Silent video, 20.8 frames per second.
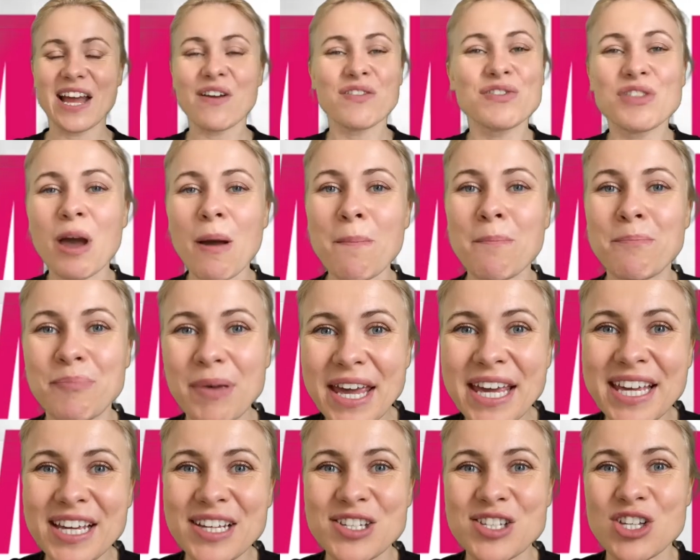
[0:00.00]
The
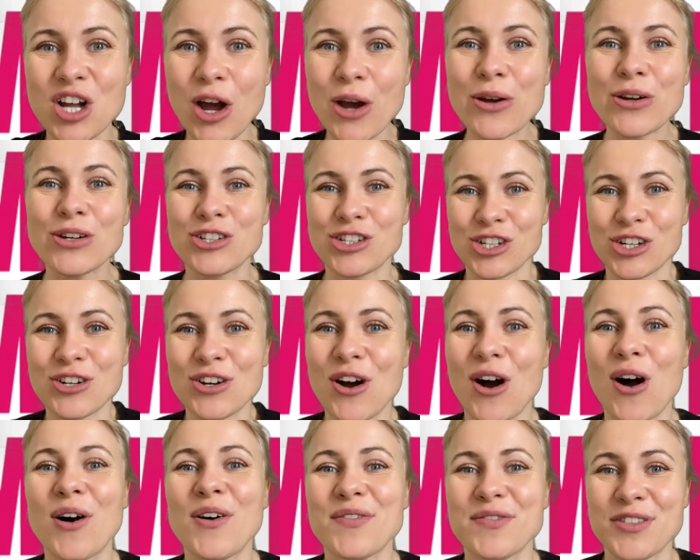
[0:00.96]
biggest ocean
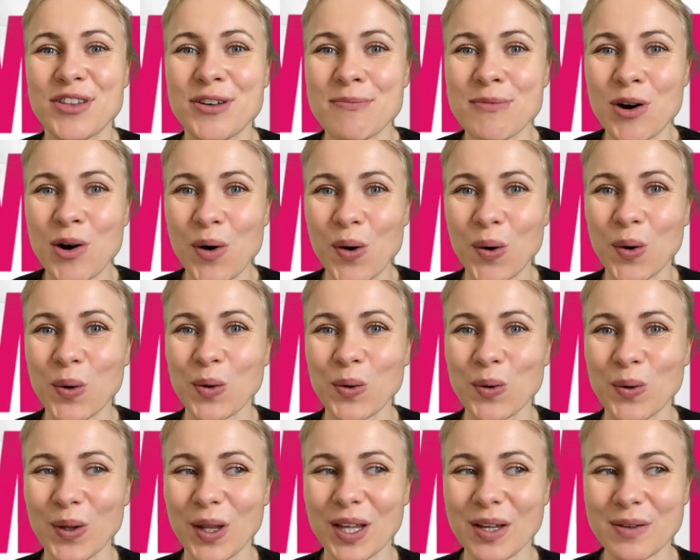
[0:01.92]
of them
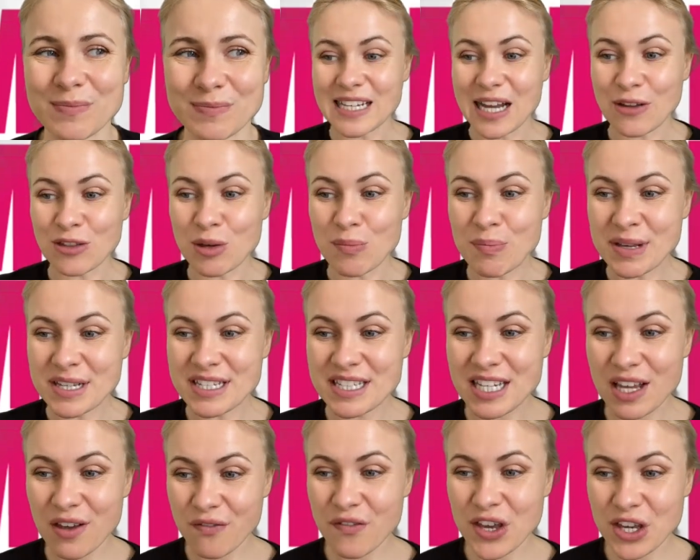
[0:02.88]
all. Now, the
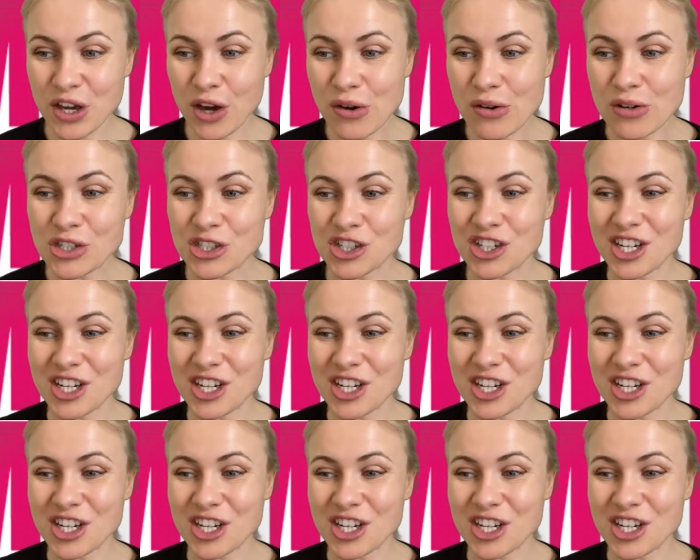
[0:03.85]
Pacific Ocean